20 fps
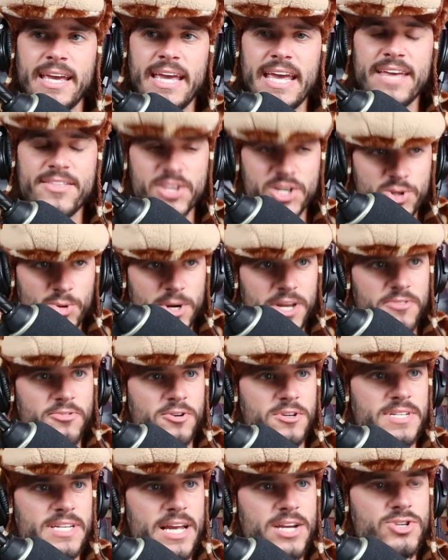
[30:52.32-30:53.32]
in the
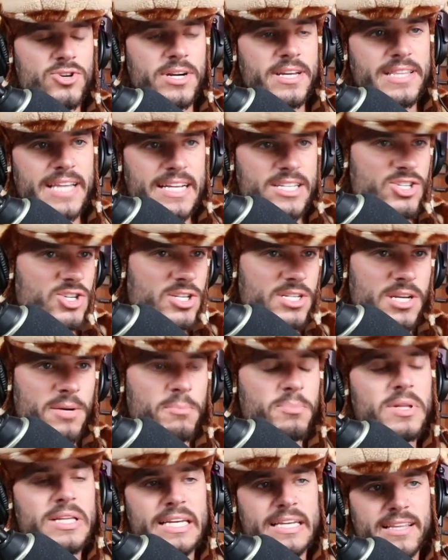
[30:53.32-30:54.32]
21st century, that's just
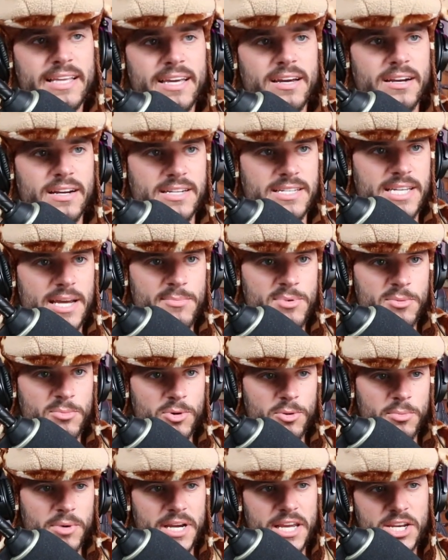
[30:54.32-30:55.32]
completely
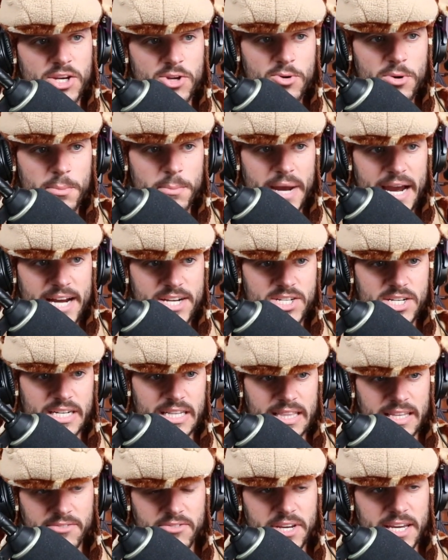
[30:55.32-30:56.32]
unacceptable. But can you
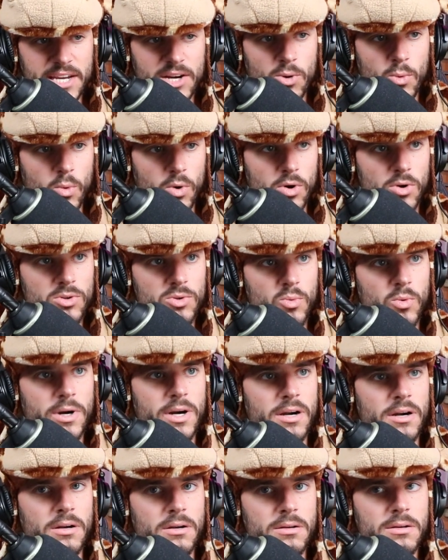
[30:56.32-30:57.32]
imagine living in a world
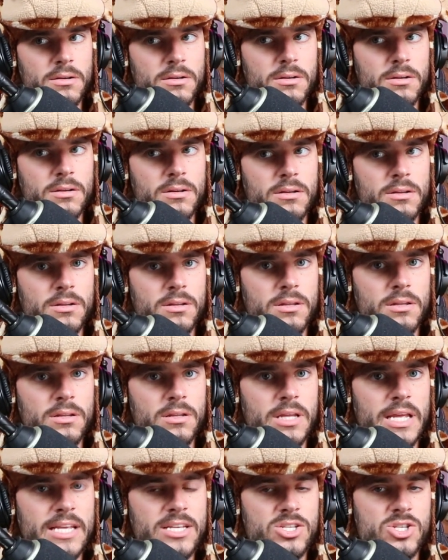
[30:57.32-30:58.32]
where
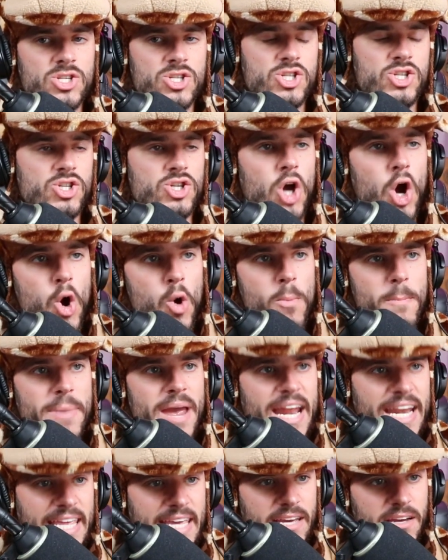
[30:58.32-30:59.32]
so
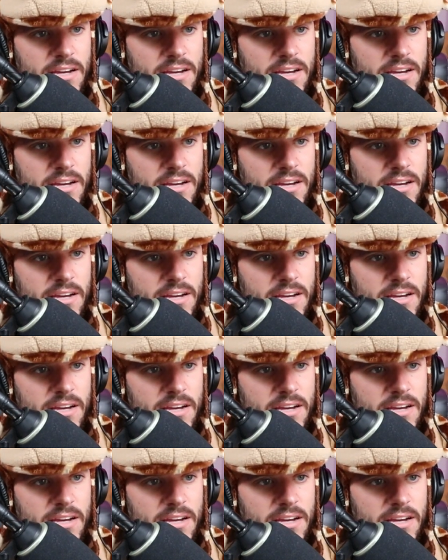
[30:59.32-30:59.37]
many